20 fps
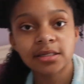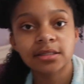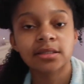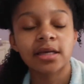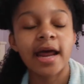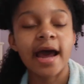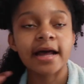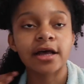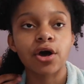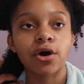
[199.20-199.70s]
because
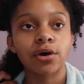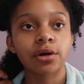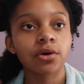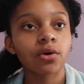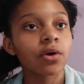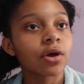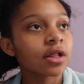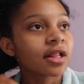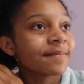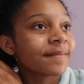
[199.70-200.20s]
it had
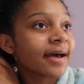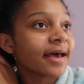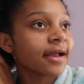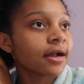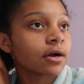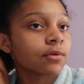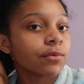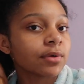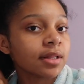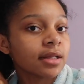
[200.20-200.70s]
coconut oil, and my
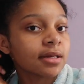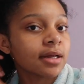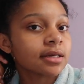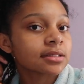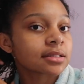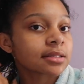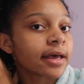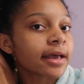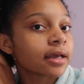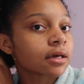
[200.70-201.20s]
hair really
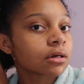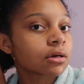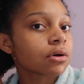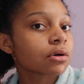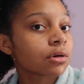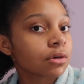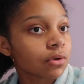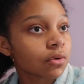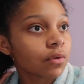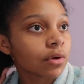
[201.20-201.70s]
does like
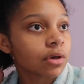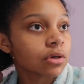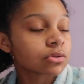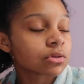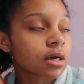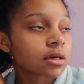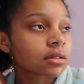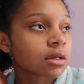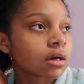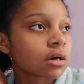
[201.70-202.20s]
coconut oil,
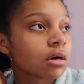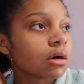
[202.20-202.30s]
so I thought,